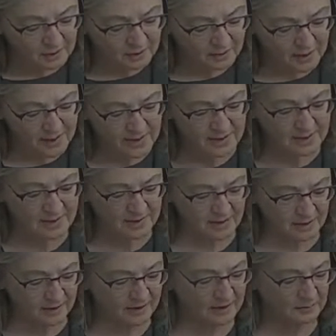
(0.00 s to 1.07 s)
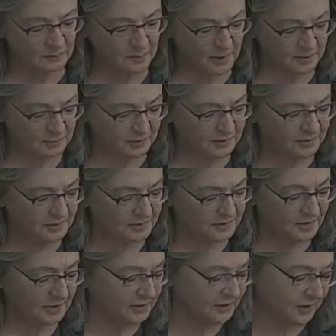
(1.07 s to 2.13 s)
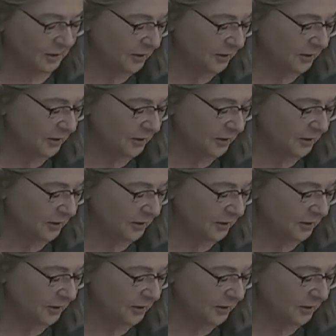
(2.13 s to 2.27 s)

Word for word: gray sunken pebbles and